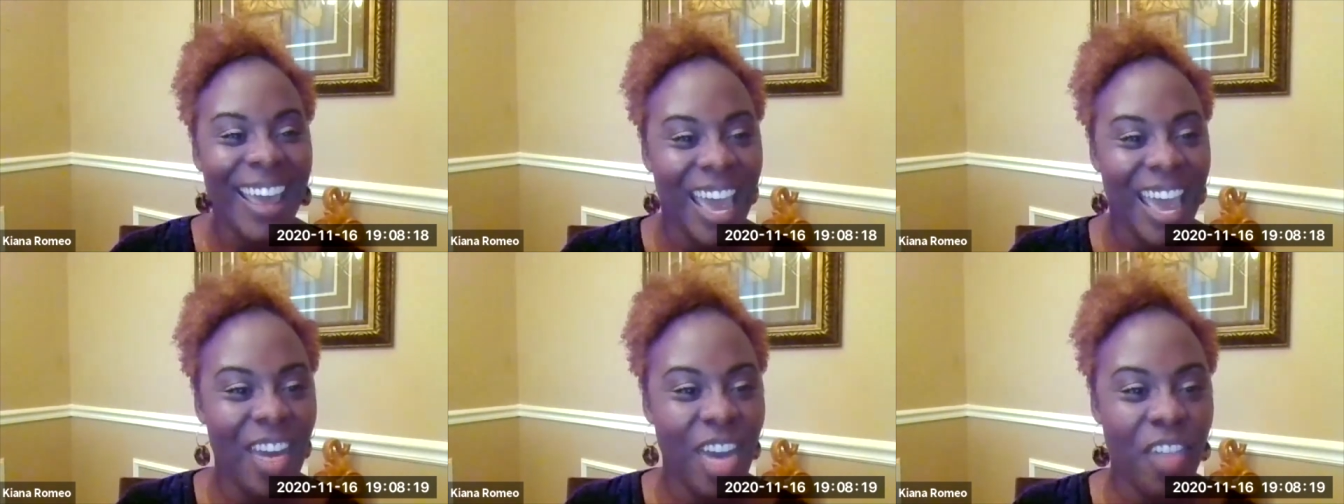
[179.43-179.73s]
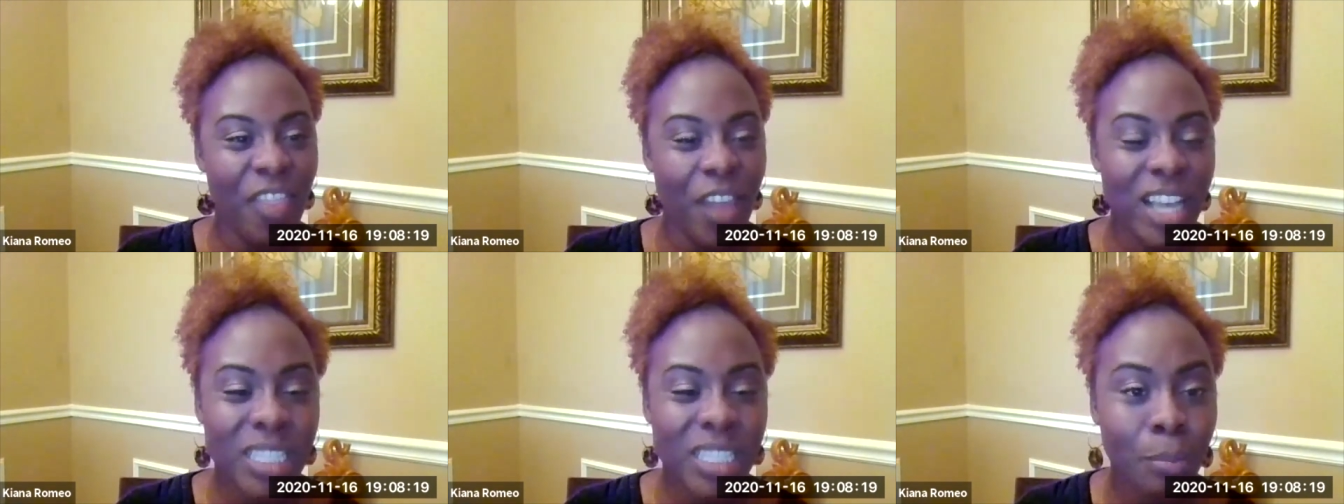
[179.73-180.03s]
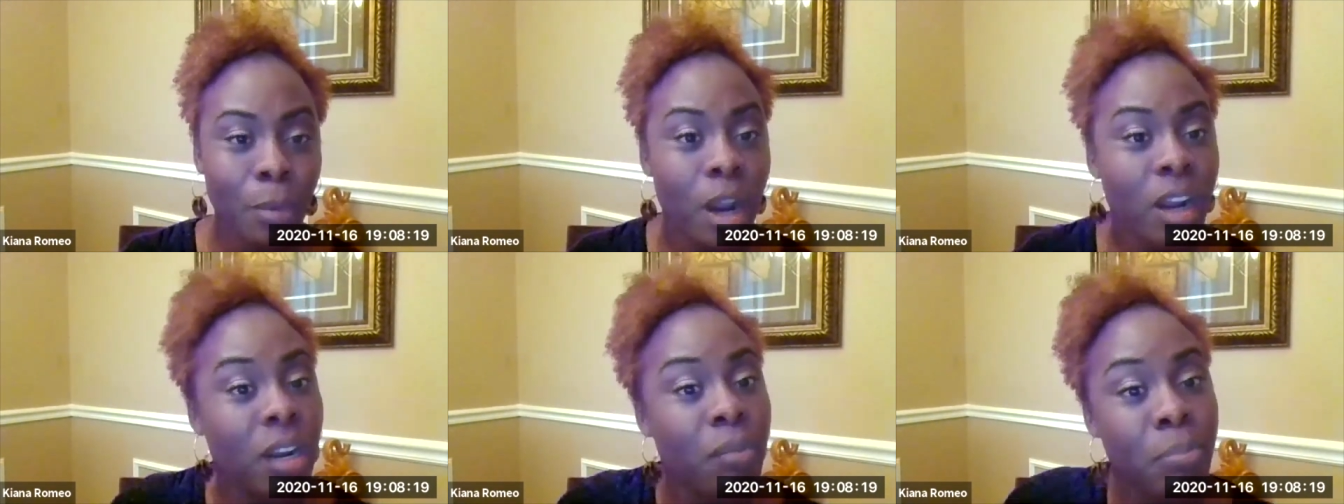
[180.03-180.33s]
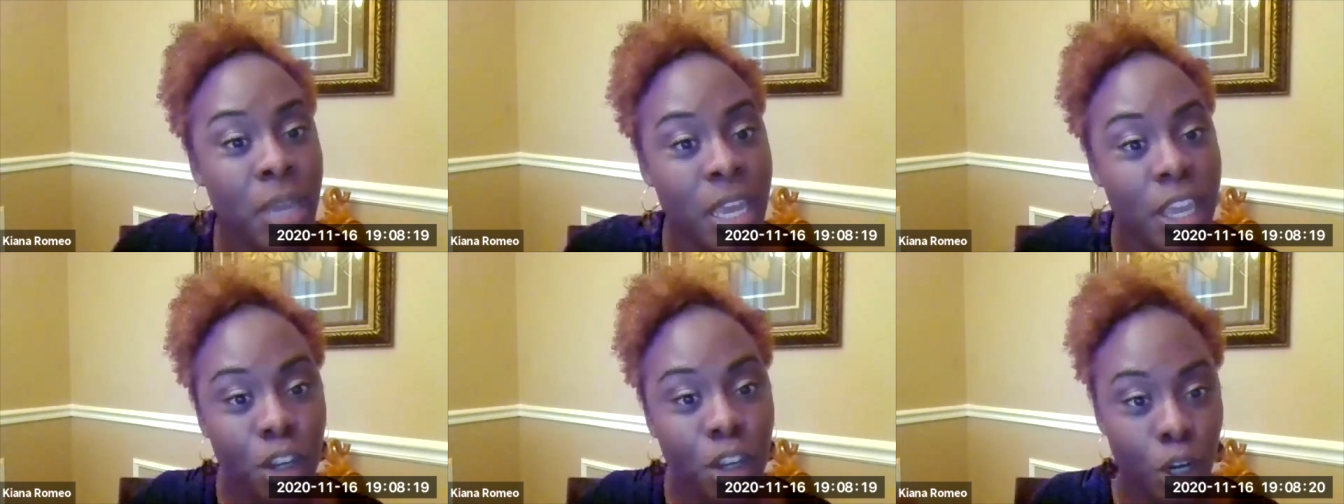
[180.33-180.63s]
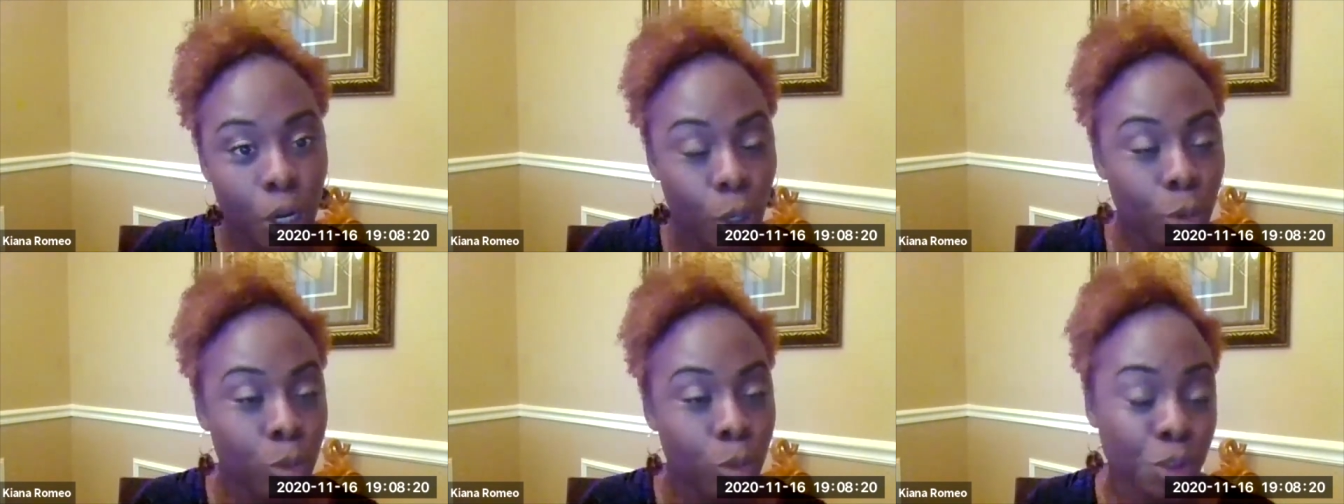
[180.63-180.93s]
And, and, that's a part of being
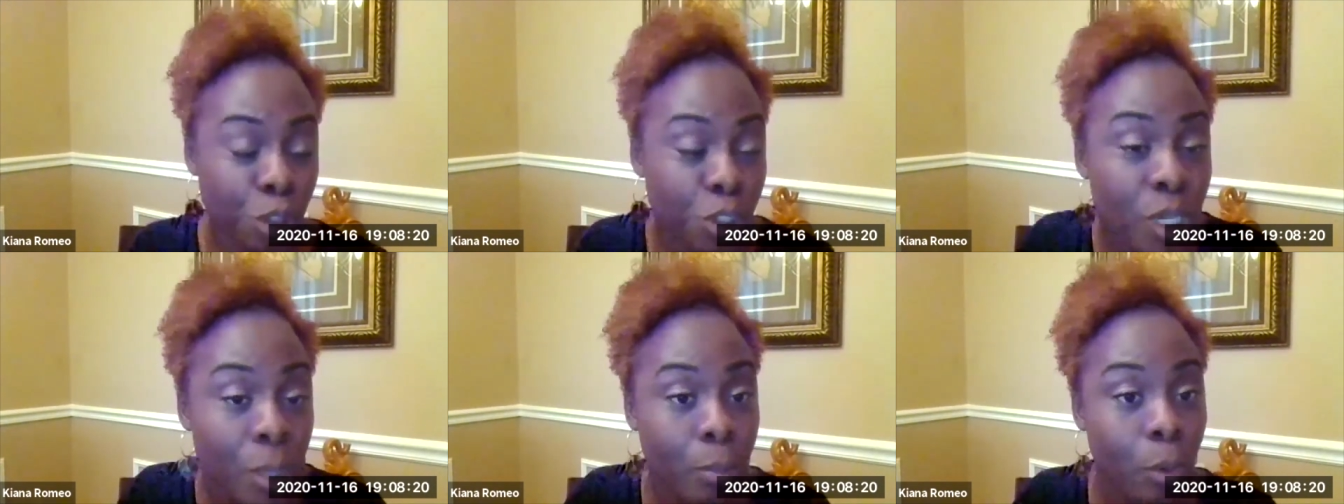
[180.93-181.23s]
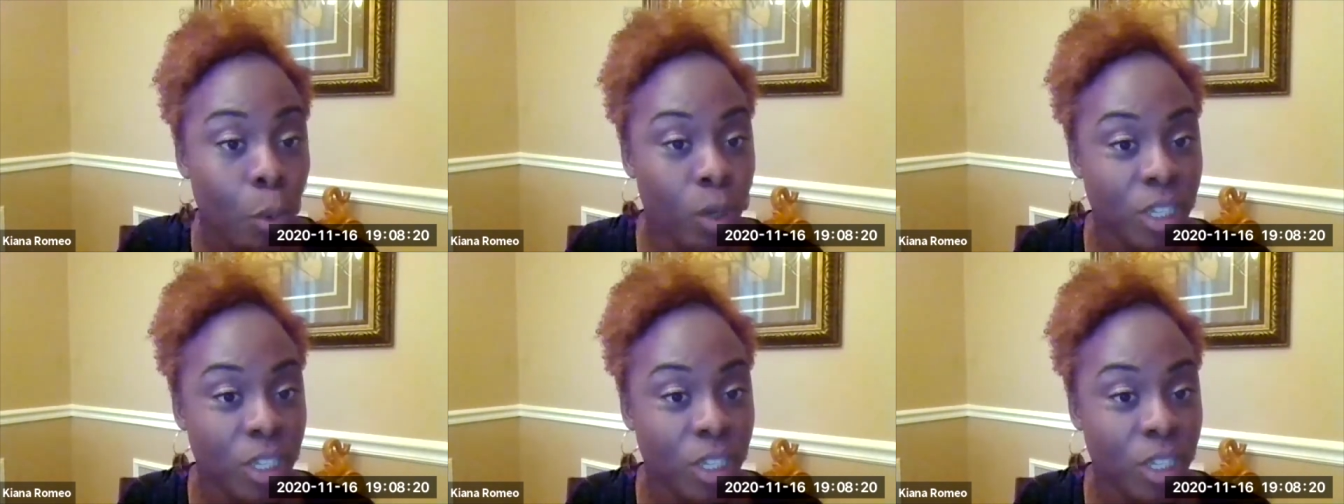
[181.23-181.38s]
your own, your number